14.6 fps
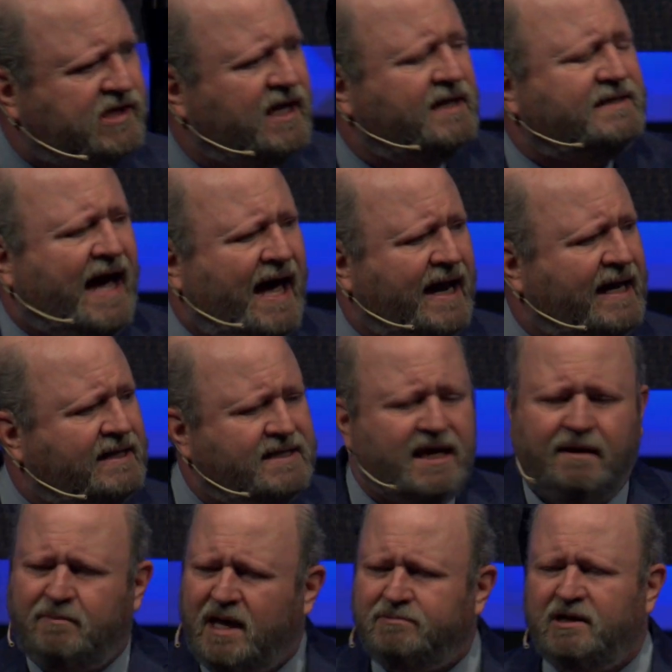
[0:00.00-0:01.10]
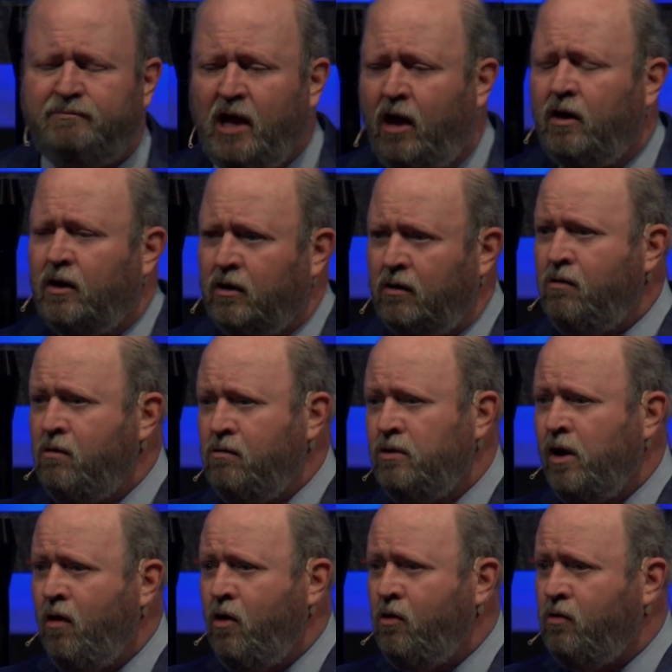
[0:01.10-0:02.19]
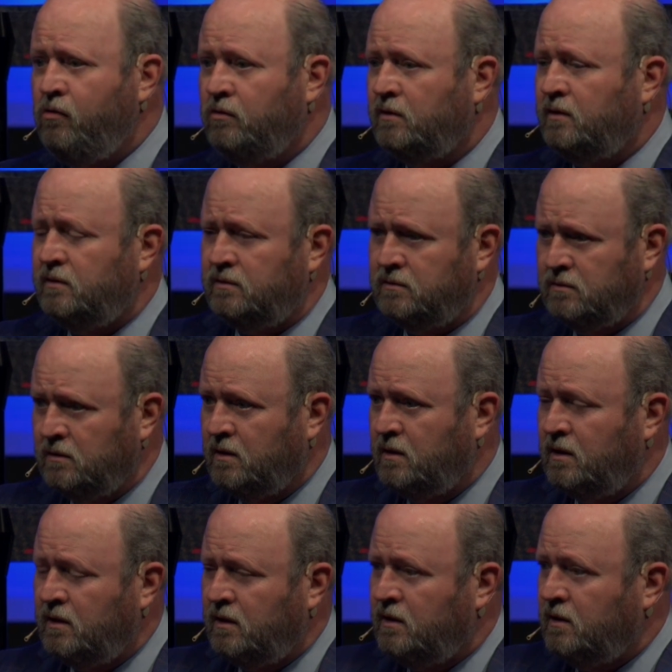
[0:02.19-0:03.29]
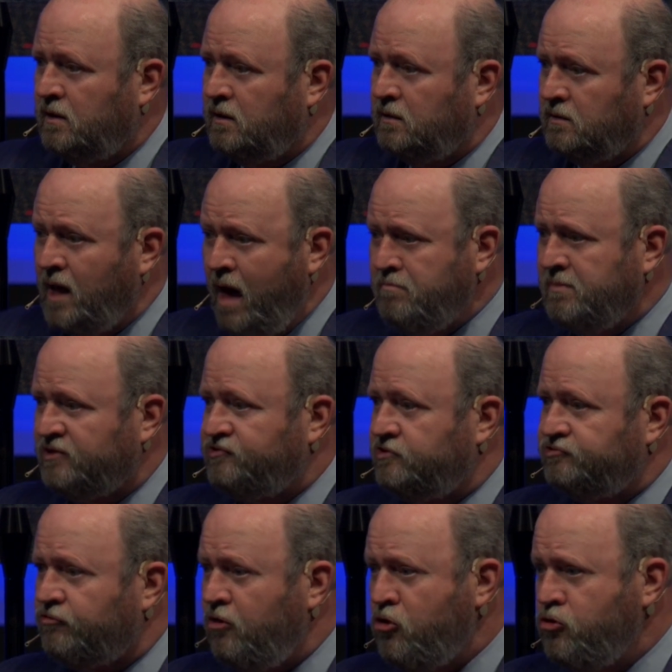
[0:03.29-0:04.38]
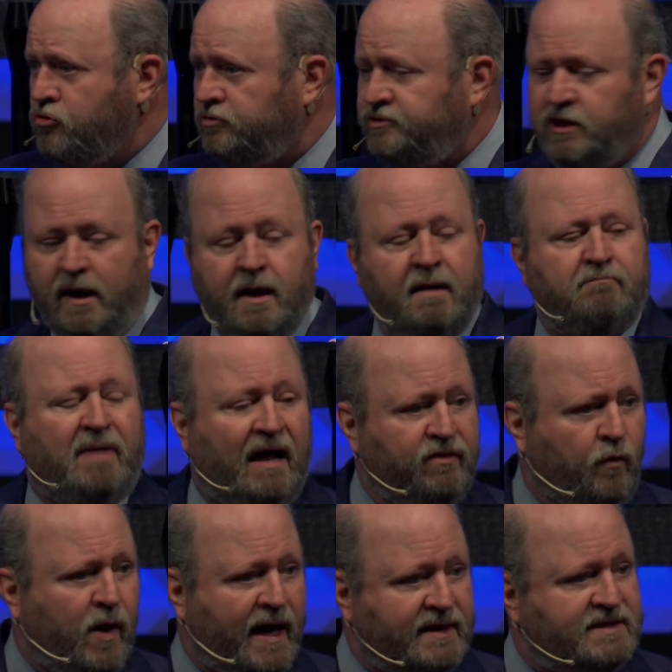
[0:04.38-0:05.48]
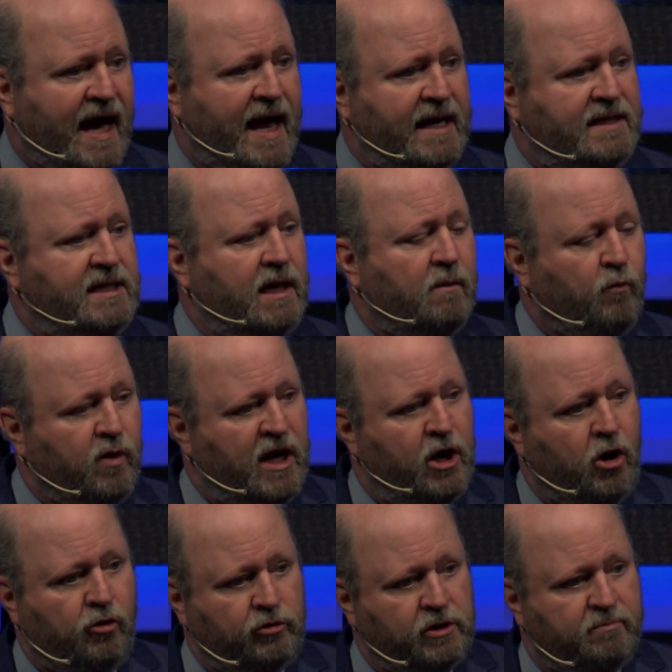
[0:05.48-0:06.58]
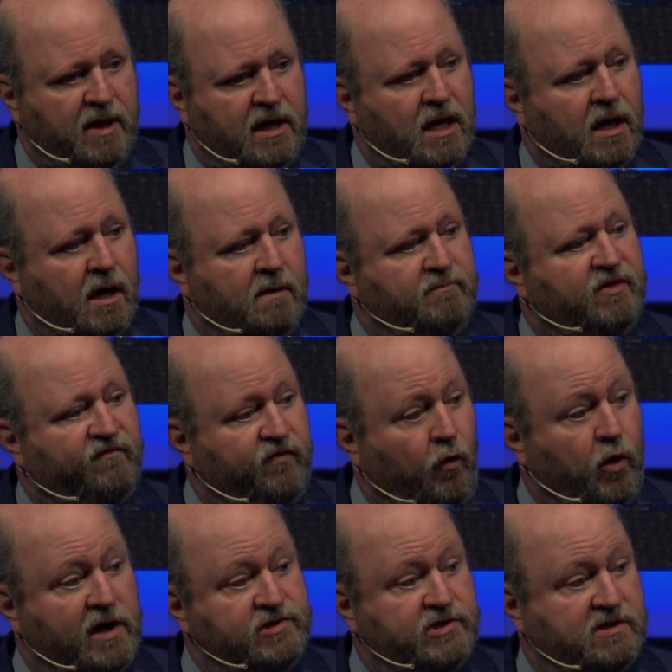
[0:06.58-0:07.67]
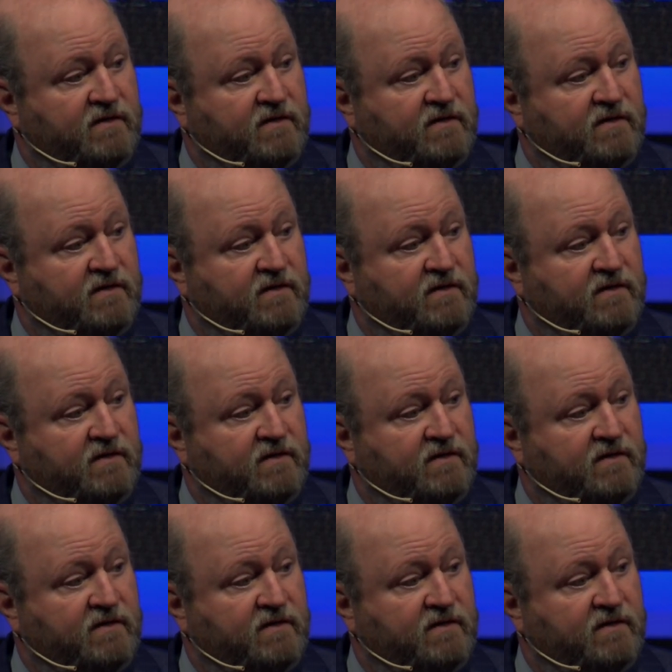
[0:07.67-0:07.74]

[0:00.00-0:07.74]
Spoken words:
and then Tiny Tim comes up, oh no, not Mr. Scrooge. By the way, Tiny Tim went on to become the voice